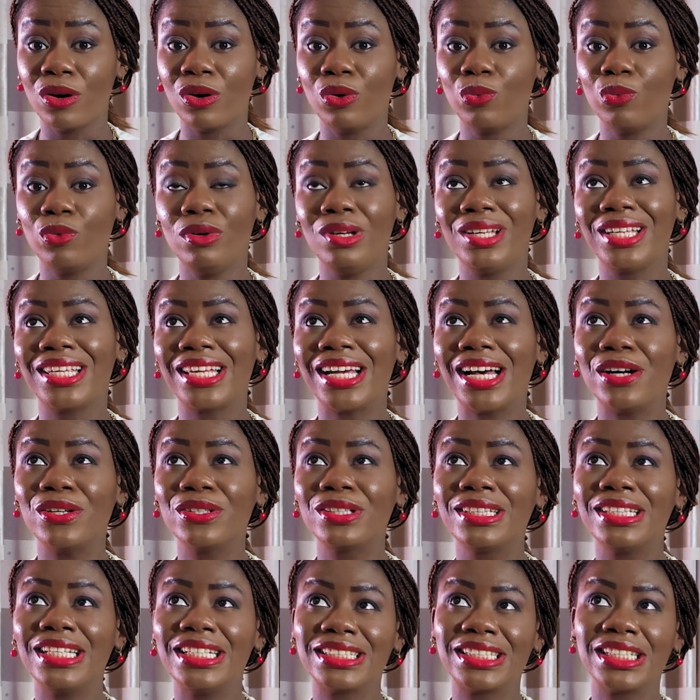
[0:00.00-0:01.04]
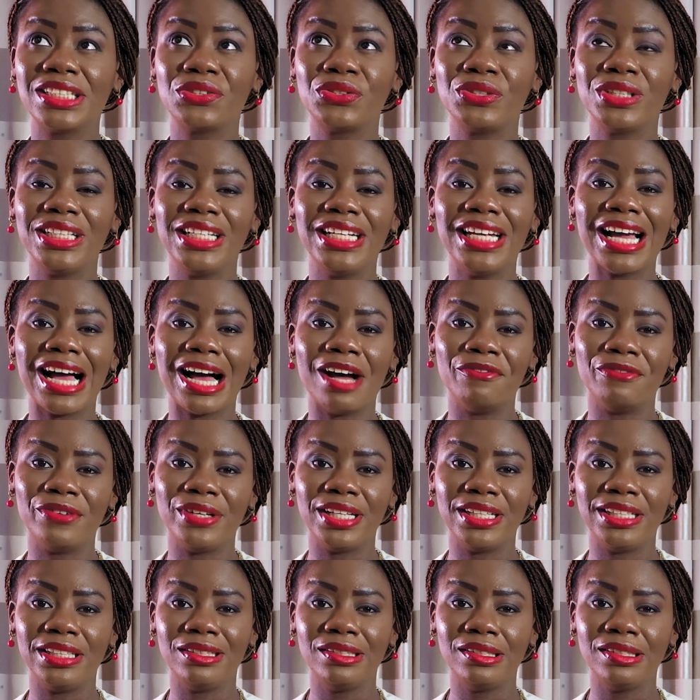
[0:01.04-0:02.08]
without necessarily
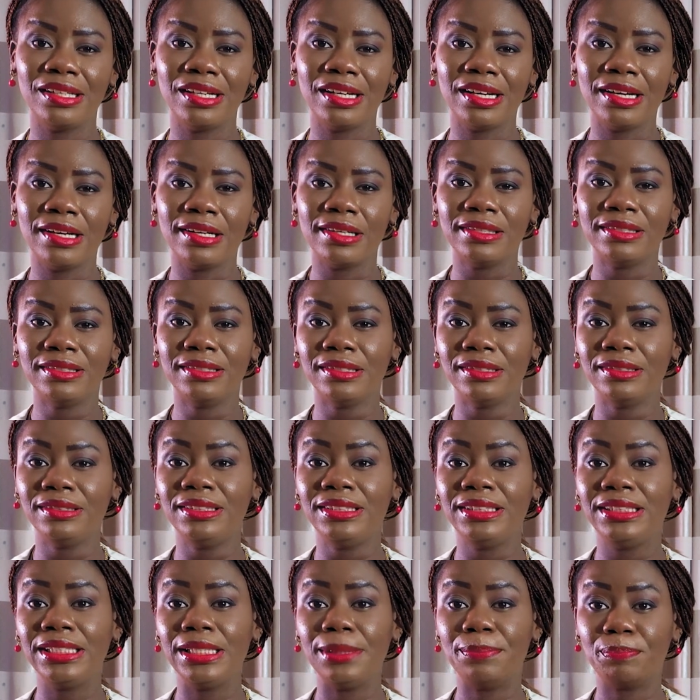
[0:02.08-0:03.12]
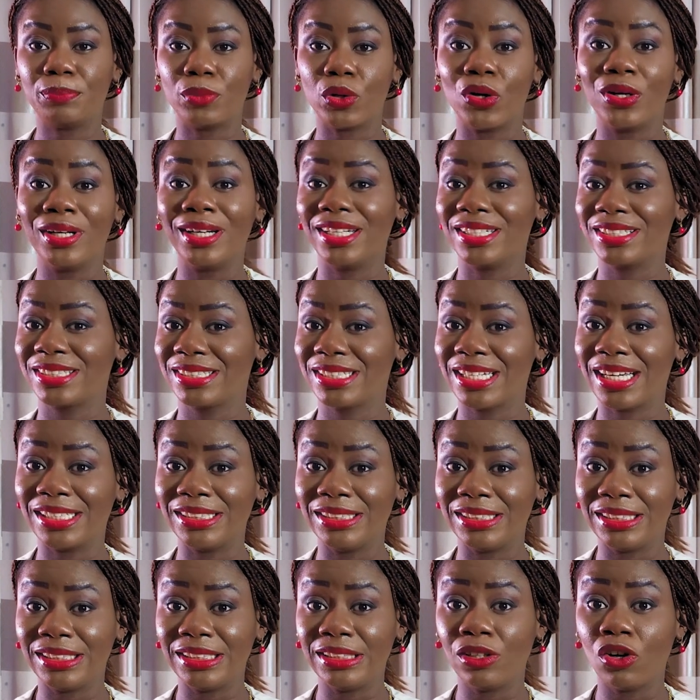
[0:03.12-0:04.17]
having the deep
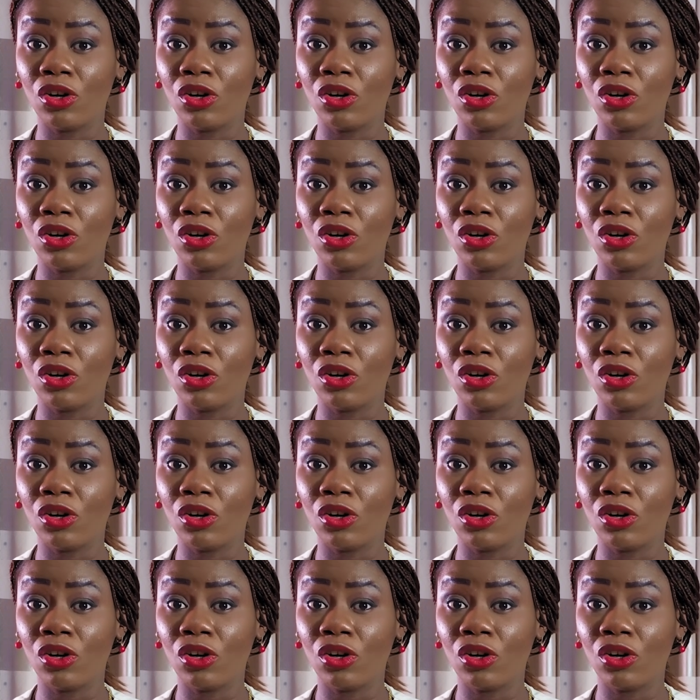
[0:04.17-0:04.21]
understanding